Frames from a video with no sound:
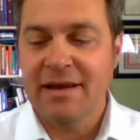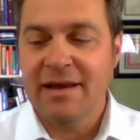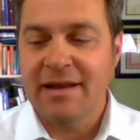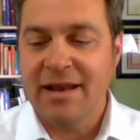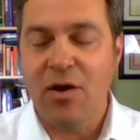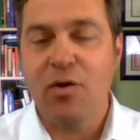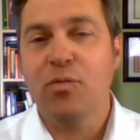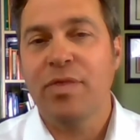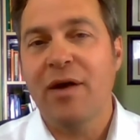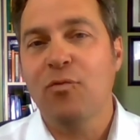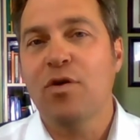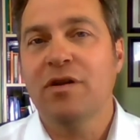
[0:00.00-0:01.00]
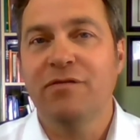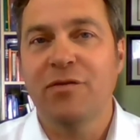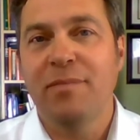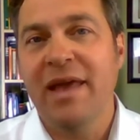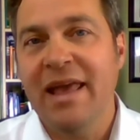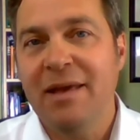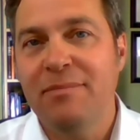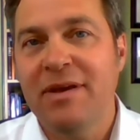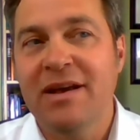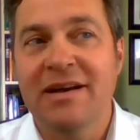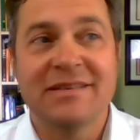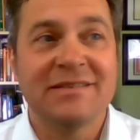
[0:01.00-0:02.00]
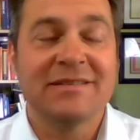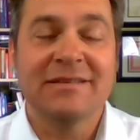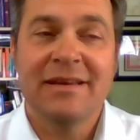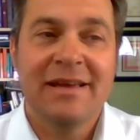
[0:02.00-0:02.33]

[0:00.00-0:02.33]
Now that worked for me because